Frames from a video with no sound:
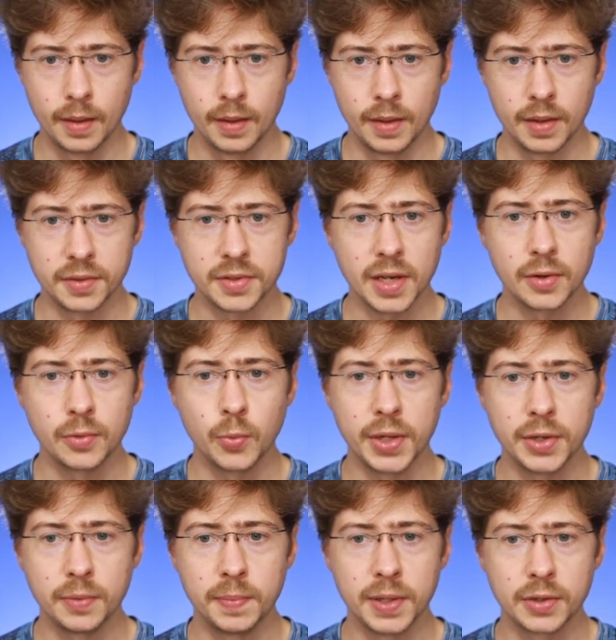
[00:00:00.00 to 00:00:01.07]
A second way
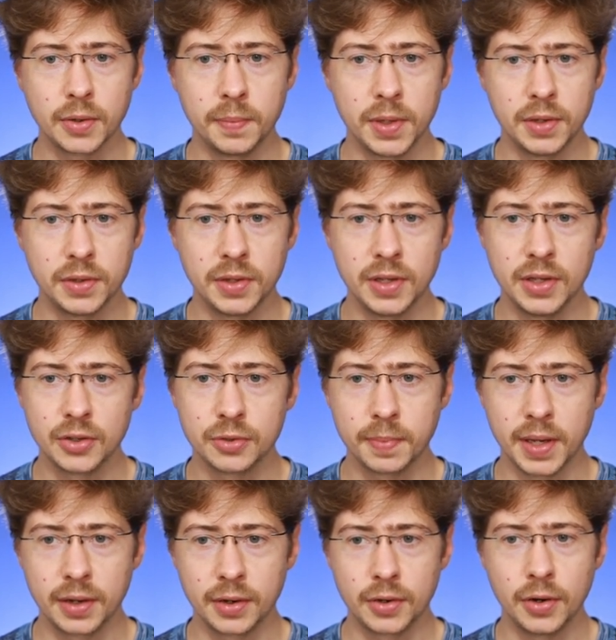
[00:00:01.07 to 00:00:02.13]
to build community is by
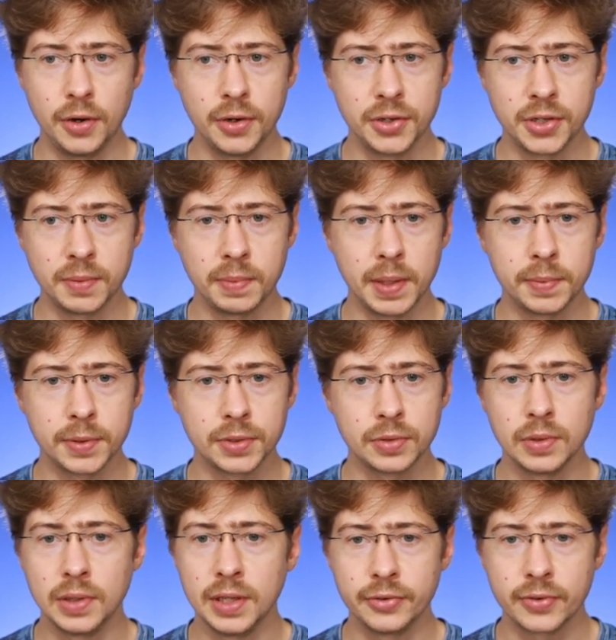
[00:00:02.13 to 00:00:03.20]
encouraging people to
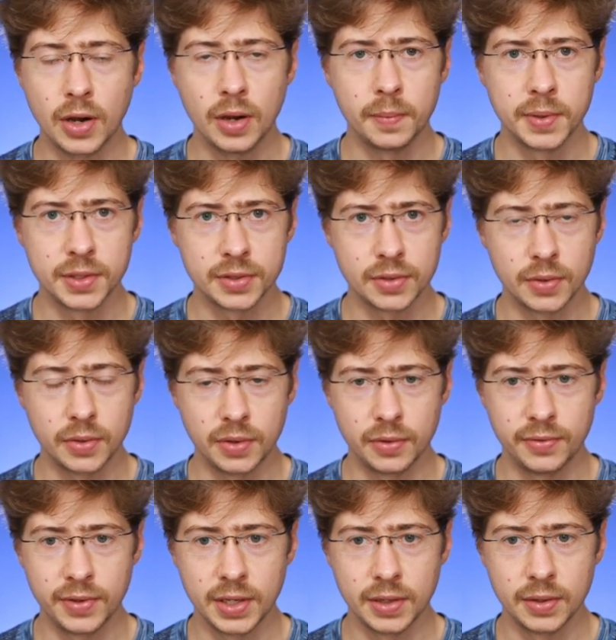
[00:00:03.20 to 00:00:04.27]
leave comments on your
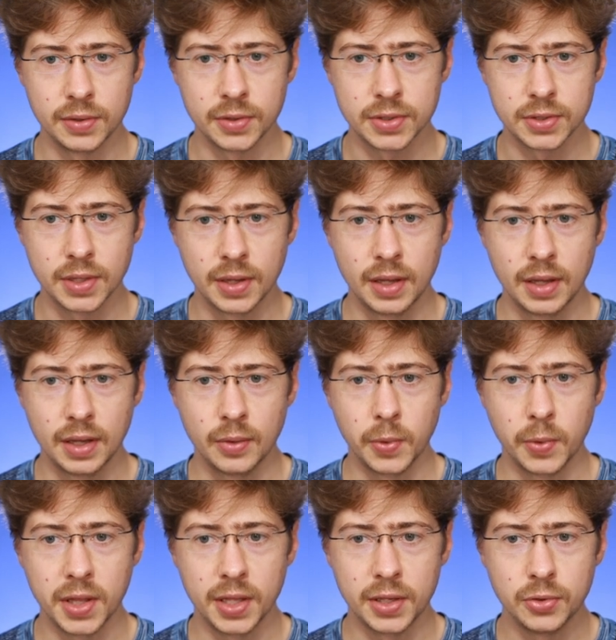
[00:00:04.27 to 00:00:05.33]
videos.
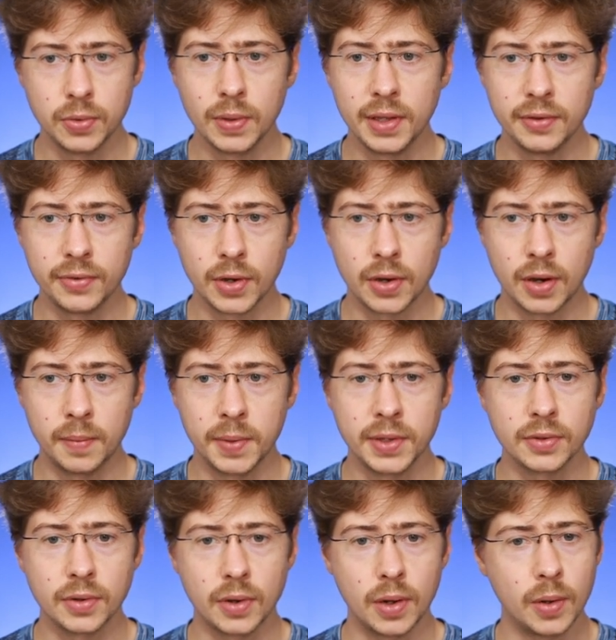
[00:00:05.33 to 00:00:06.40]
When they do leave a
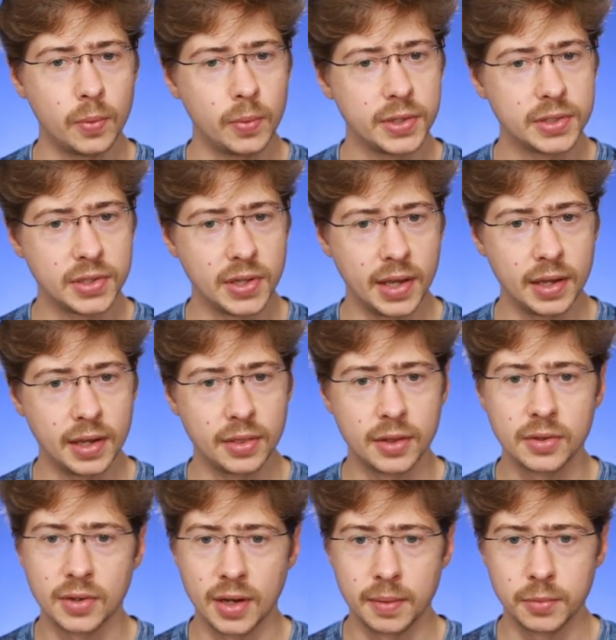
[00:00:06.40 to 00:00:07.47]
comment, always take the
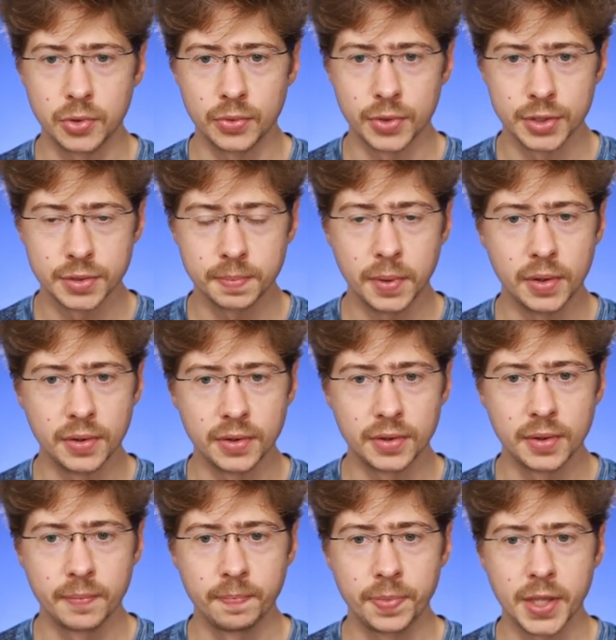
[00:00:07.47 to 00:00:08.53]
time to respond,
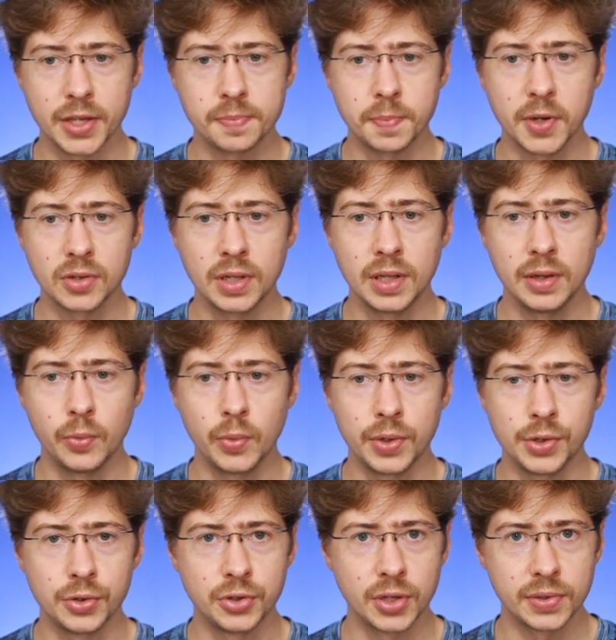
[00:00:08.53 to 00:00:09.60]
especially when
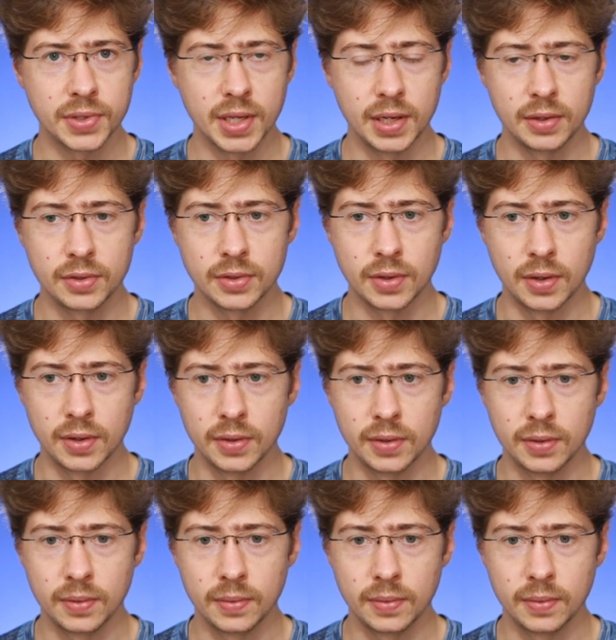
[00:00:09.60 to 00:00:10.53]
you're just getting started.